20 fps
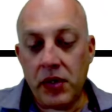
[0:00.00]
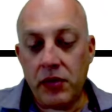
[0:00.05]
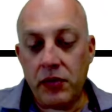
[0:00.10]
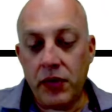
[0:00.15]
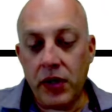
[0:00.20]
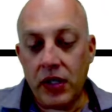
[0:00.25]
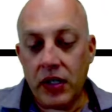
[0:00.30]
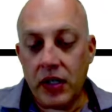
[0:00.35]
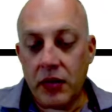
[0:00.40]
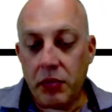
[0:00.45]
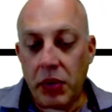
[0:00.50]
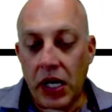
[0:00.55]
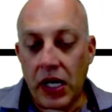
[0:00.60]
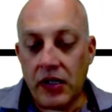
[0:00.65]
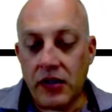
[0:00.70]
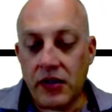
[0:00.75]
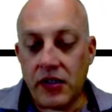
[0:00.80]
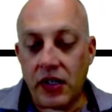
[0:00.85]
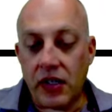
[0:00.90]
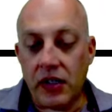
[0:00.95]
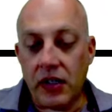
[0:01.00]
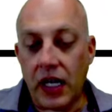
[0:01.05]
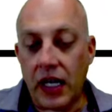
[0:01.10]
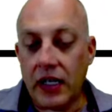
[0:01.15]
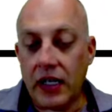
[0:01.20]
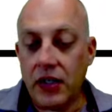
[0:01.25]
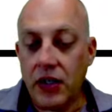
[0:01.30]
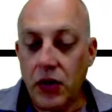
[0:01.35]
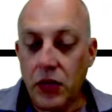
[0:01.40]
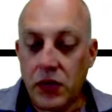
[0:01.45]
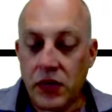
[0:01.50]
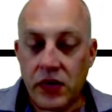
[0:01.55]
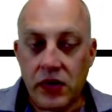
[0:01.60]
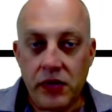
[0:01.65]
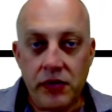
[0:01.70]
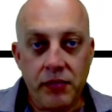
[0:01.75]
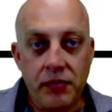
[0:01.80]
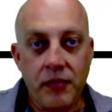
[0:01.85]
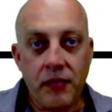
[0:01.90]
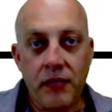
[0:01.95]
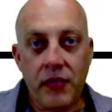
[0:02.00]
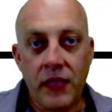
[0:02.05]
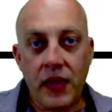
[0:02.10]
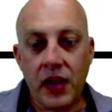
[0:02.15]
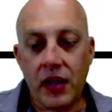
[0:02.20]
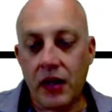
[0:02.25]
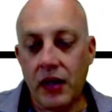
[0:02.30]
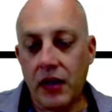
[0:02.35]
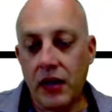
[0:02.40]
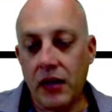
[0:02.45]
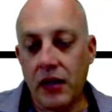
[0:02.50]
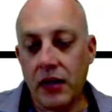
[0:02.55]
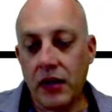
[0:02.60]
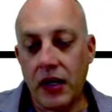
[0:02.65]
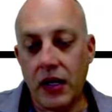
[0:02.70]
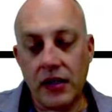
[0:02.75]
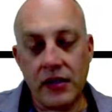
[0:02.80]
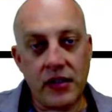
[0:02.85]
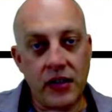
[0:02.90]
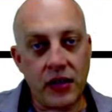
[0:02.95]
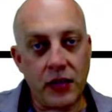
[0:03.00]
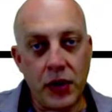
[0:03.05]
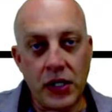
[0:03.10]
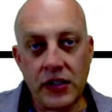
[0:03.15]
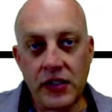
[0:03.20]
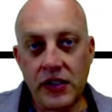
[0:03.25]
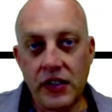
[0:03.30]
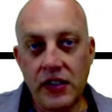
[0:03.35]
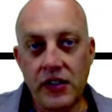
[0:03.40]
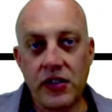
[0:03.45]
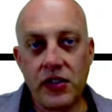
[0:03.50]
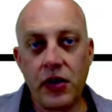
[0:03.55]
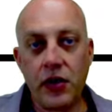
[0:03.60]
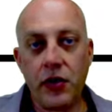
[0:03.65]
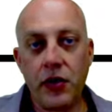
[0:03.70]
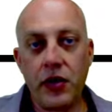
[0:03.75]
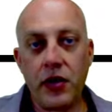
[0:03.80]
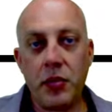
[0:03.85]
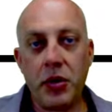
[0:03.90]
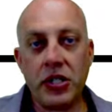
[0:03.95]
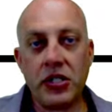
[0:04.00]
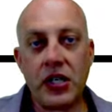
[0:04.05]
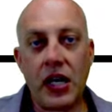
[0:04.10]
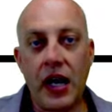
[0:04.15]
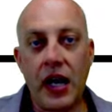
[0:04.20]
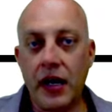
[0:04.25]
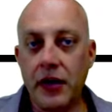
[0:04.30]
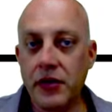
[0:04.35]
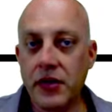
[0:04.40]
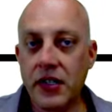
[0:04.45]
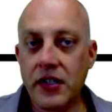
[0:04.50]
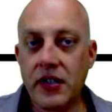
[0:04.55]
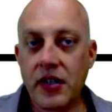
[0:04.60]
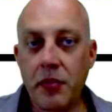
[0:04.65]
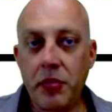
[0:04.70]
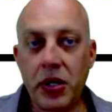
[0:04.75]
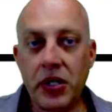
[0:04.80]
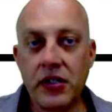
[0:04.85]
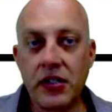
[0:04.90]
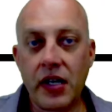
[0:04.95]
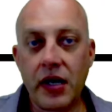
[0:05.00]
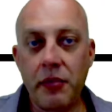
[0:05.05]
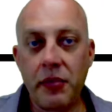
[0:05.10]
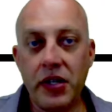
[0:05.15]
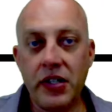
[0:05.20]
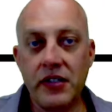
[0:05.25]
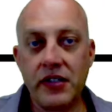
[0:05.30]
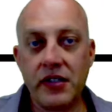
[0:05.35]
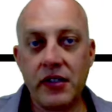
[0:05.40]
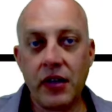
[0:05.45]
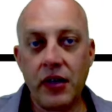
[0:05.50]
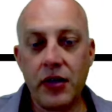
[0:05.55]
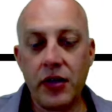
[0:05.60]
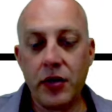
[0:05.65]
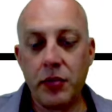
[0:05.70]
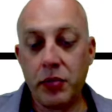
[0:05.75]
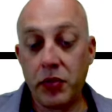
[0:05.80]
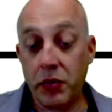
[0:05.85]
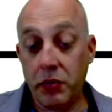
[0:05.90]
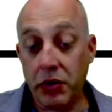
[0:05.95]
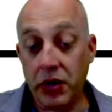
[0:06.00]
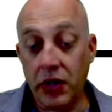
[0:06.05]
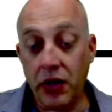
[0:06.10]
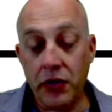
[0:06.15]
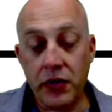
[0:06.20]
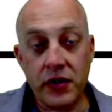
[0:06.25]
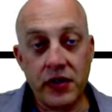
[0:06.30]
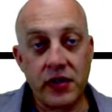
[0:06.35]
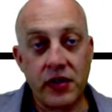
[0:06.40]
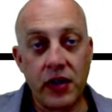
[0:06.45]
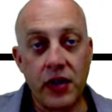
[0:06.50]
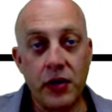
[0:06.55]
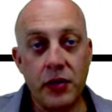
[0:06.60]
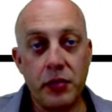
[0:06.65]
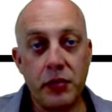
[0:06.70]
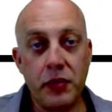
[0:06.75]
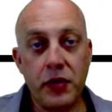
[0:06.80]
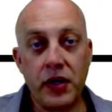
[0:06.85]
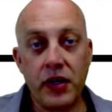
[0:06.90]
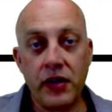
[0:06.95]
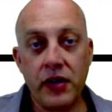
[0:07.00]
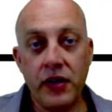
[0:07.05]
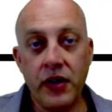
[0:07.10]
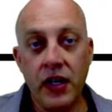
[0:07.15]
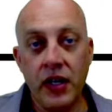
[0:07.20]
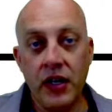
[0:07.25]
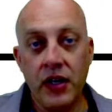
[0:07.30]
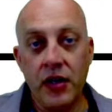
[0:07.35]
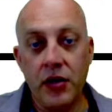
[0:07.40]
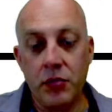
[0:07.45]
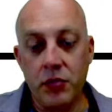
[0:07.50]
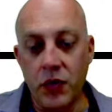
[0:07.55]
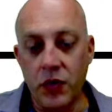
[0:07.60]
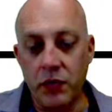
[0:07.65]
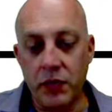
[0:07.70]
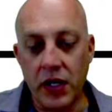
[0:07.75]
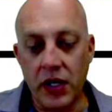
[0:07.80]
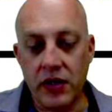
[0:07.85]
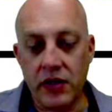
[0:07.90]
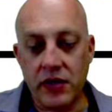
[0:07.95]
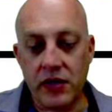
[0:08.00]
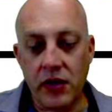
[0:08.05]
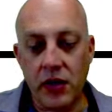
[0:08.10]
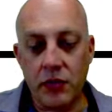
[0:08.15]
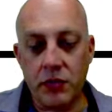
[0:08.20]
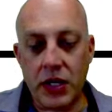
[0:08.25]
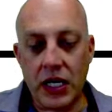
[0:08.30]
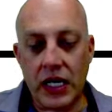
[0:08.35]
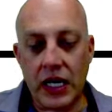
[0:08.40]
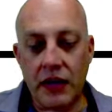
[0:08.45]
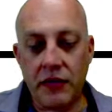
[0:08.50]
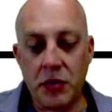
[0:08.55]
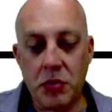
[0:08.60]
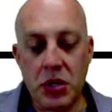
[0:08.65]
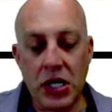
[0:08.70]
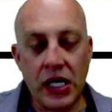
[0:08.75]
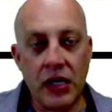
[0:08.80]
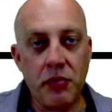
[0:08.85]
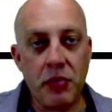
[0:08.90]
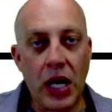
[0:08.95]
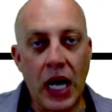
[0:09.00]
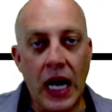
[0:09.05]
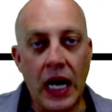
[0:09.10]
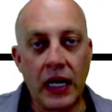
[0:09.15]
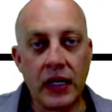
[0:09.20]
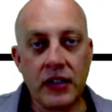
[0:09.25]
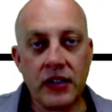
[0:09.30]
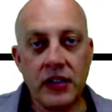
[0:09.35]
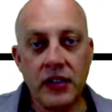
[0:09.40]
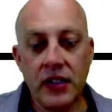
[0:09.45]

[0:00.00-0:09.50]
really depends on land use, consequences. You know, are there a bunch of houses up on top of this slope or below the slope where movement of the slope might have a big impact?